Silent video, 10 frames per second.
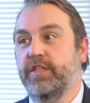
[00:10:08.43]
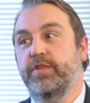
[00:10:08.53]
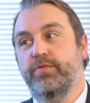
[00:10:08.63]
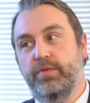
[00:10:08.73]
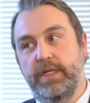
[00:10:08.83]
is
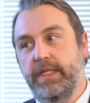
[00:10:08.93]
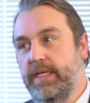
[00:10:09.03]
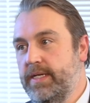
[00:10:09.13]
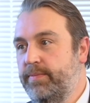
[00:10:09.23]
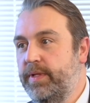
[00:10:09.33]
a really
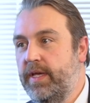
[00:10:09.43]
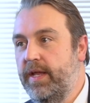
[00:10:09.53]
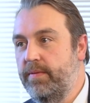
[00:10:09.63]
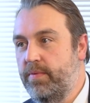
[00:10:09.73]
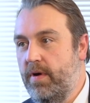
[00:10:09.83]

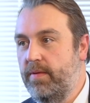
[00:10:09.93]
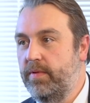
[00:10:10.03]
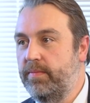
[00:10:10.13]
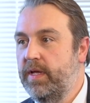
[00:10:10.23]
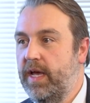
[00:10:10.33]
complicated
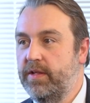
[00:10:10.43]
problem, mm-hmm.